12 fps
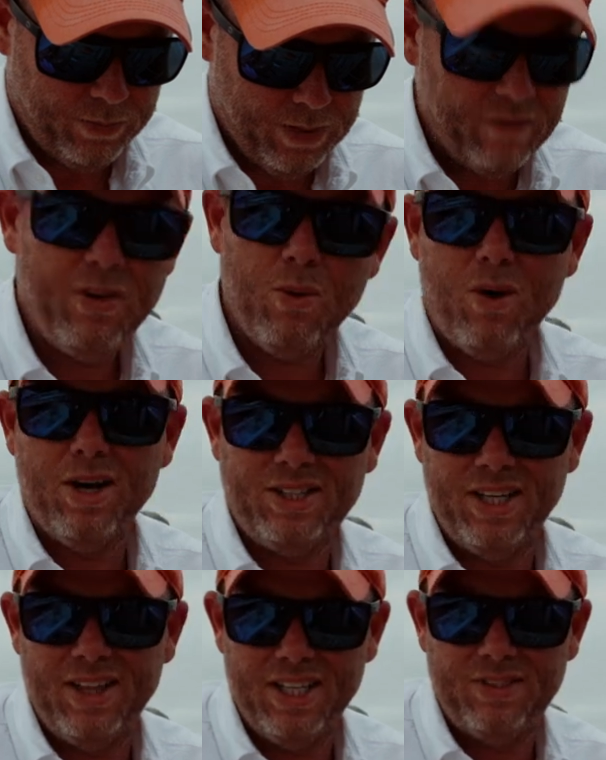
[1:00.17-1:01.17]
if you're
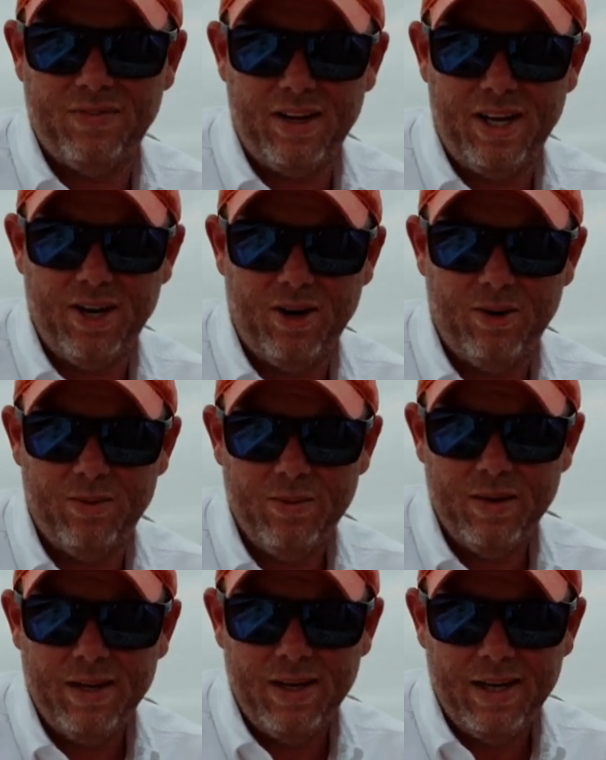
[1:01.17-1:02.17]
watching this video
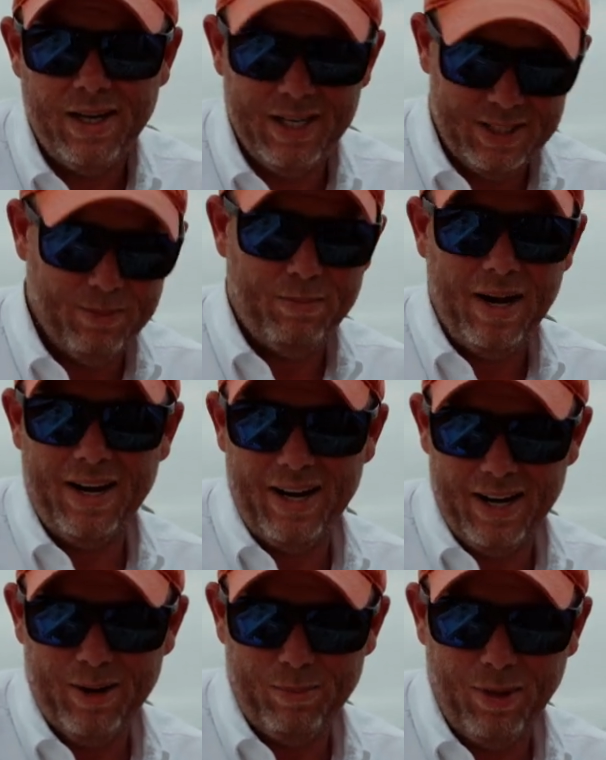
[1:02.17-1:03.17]
and it's embedded
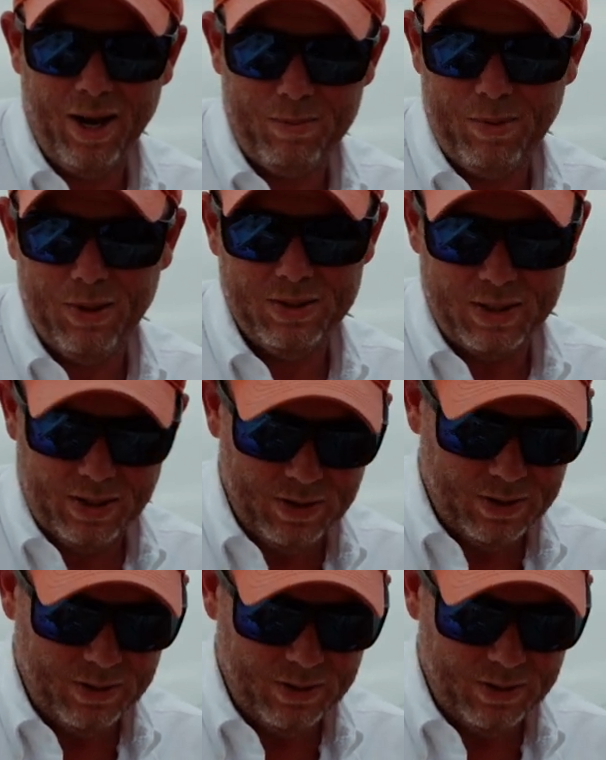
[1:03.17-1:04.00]
in a blog post on our